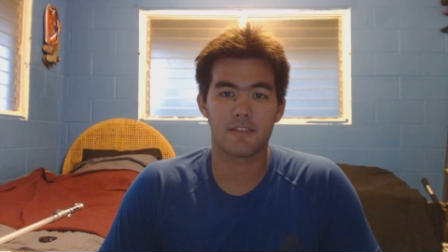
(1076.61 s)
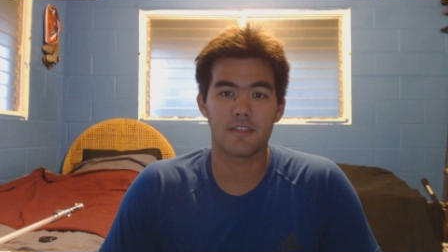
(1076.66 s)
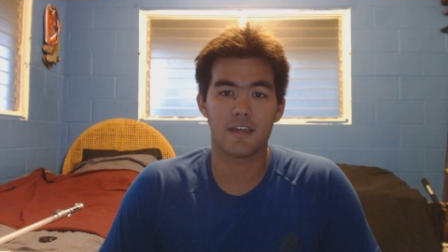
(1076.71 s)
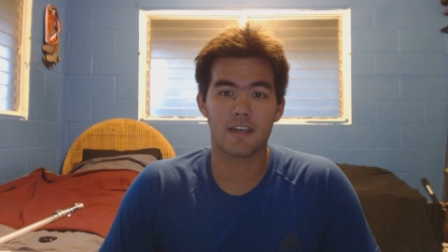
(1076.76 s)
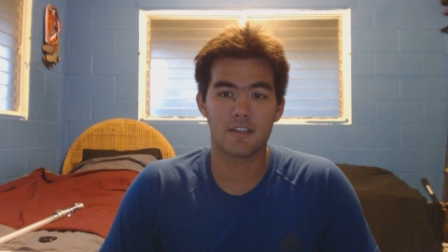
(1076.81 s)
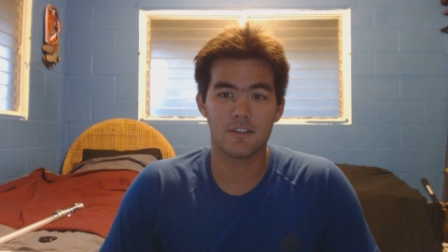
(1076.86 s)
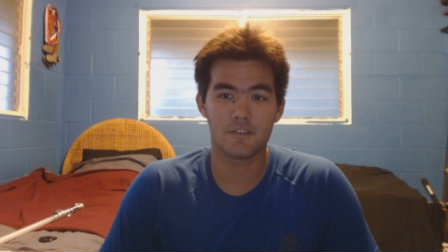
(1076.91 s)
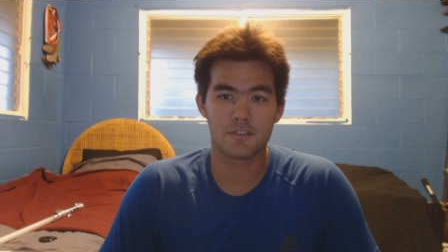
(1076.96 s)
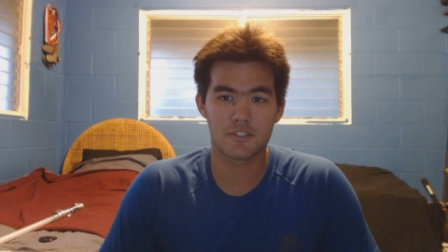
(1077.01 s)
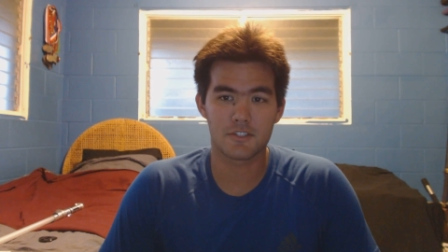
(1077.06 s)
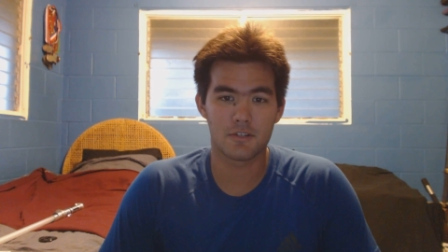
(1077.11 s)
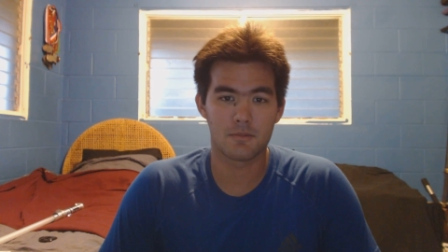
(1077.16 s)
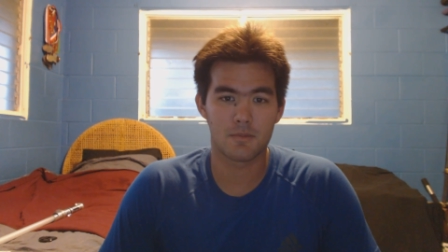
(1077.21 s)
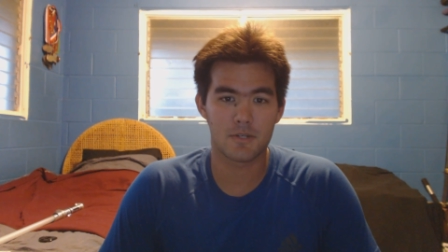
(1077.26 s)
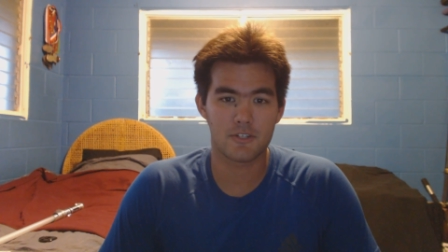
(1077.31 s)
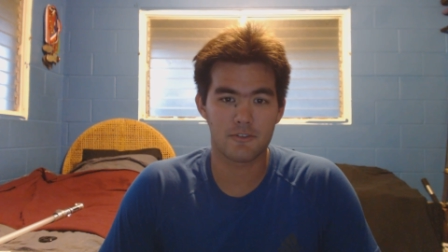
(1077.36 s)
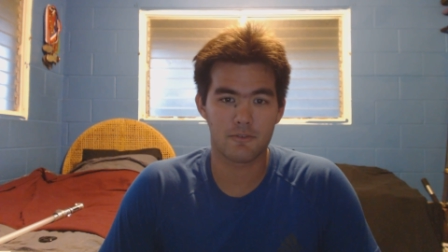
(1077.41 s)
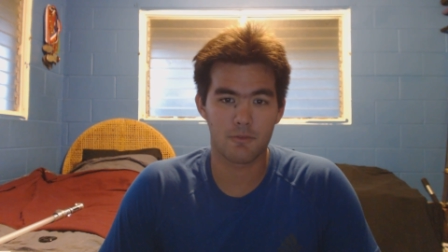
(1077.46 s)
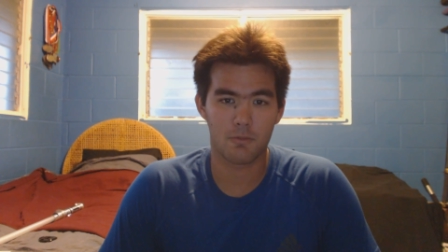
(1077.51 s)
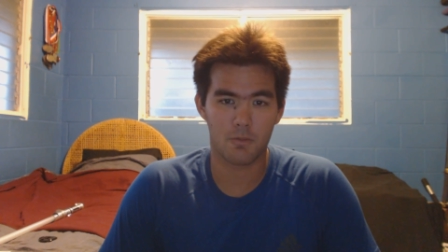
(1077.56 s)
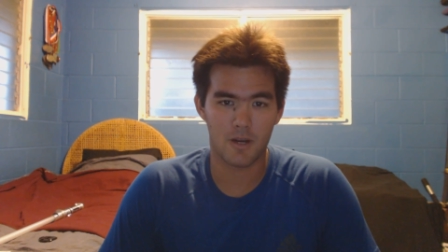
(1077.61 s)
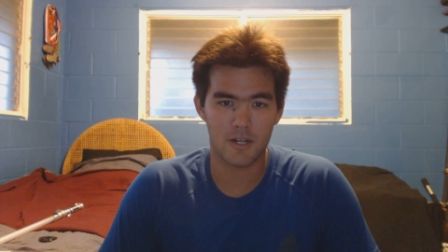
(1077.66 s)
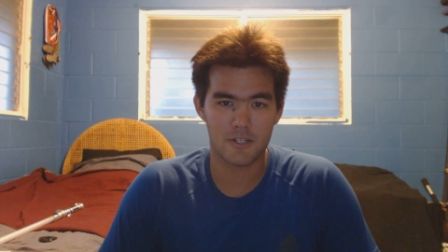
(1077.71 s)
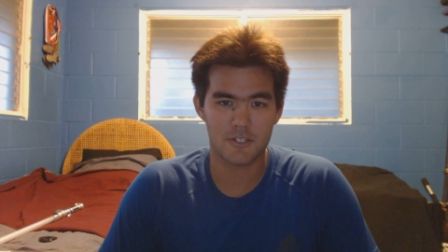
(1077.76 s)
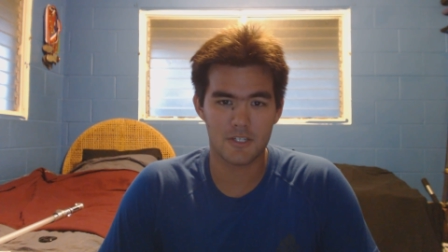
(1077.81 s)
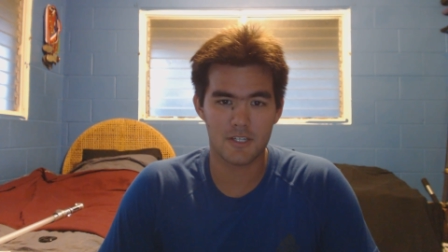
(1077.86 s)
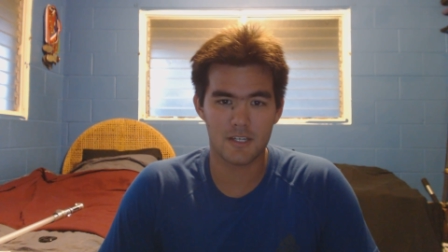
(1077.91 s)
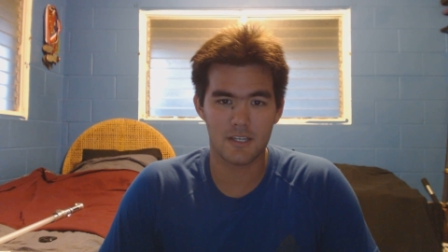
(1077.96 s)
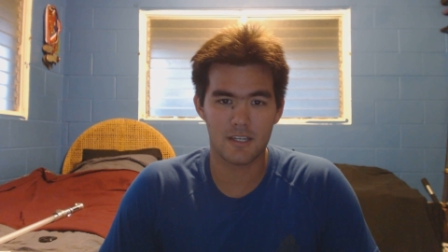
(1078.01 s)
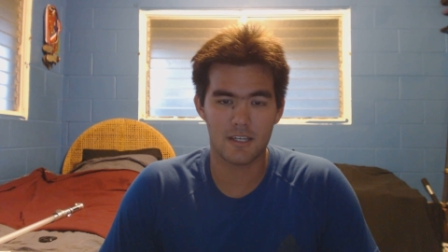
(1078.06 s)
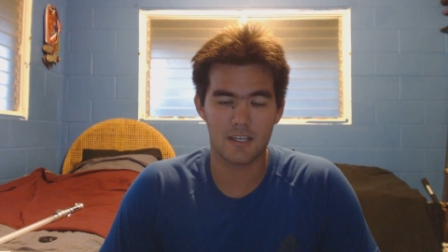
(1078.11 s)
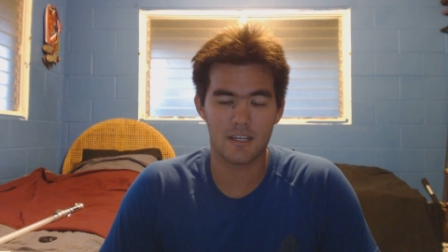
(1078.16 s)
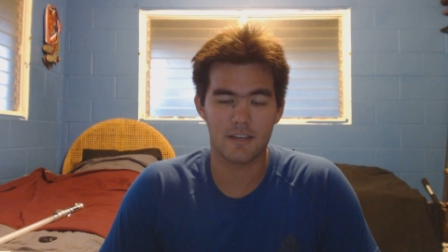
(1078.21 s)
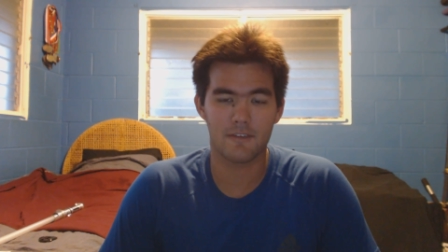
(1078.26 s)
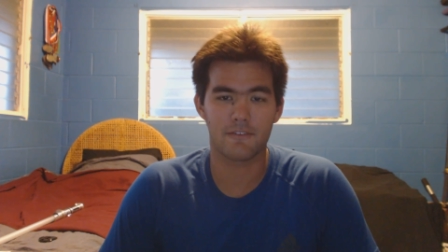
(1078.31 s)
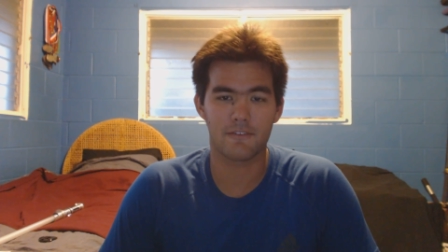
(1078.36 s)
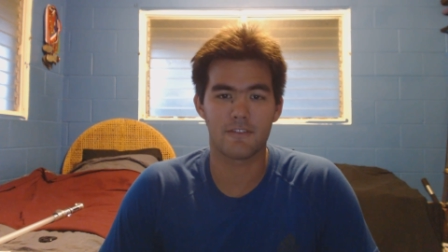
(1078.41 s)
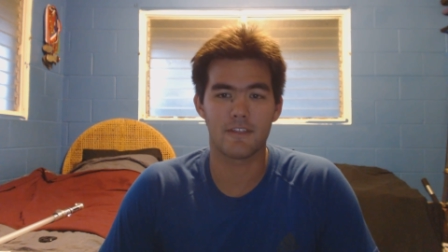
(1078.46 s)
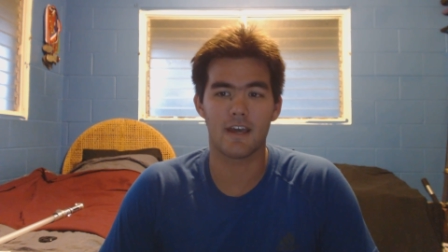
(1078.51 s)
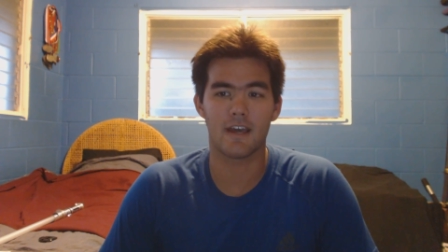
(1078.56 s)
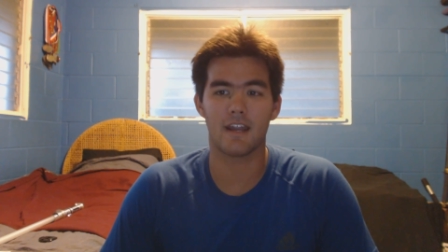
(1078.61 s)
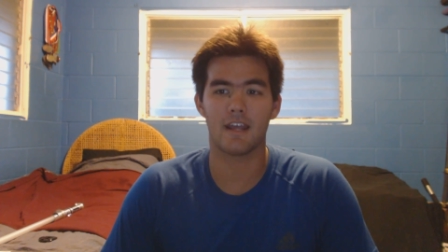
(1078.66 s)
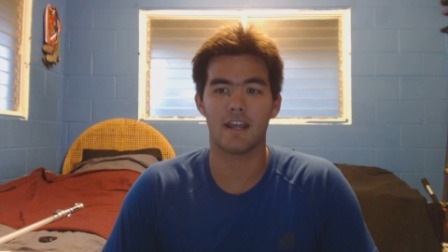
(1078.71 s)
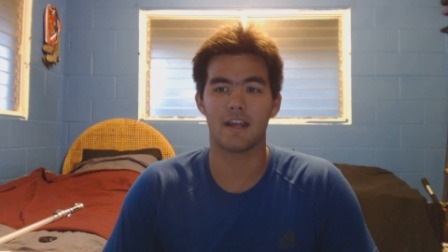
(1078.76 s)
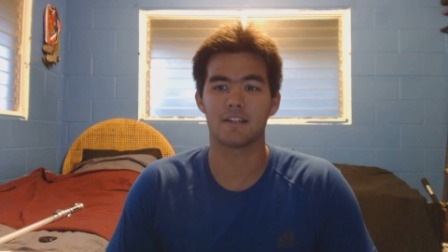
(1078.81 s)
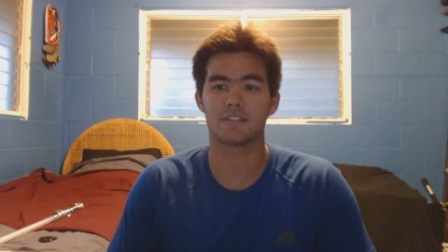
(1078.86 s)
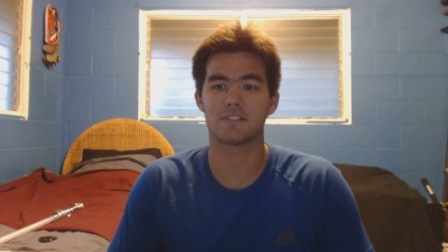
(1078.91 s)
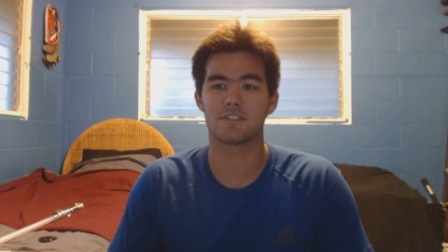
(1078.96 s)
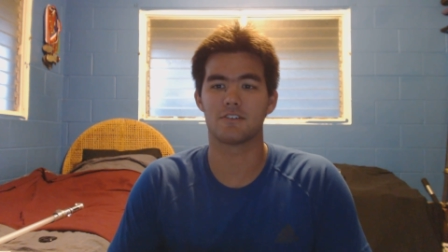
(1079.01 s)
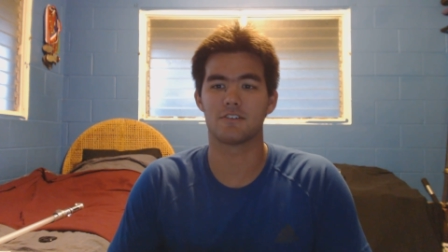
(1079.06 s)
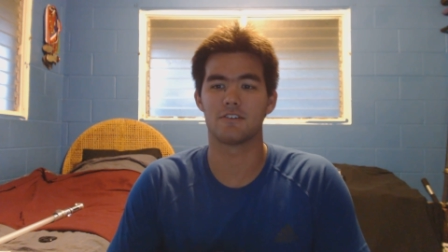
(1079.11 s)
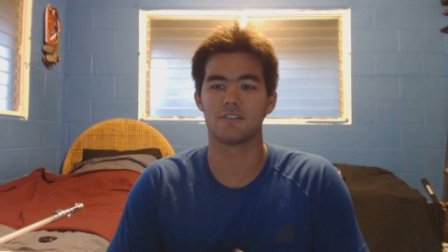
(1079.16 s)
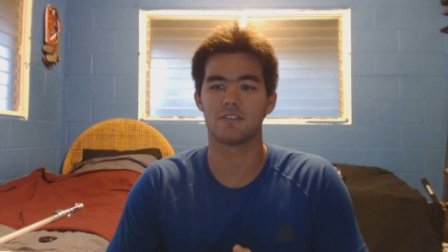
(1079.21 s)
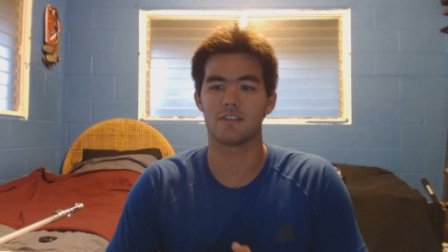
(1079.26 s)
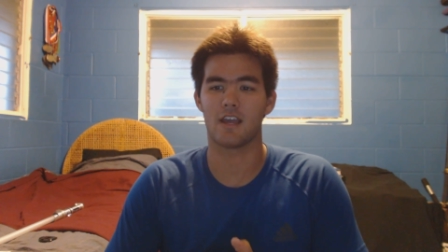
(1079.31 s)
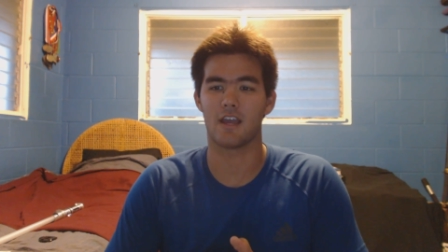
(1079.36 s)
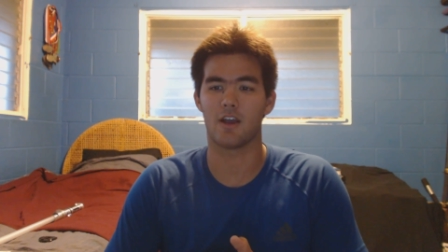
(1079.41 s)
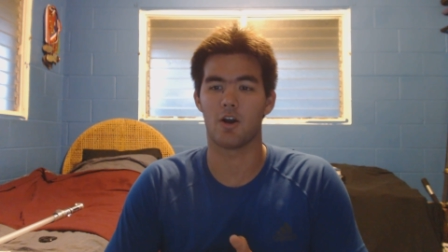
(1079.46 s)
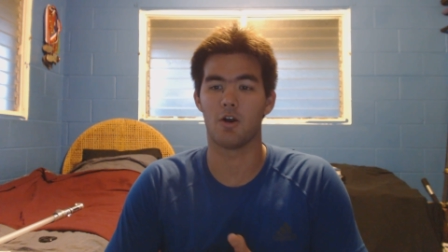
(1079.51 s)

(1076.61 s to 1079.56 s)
Thank you so much for watching. I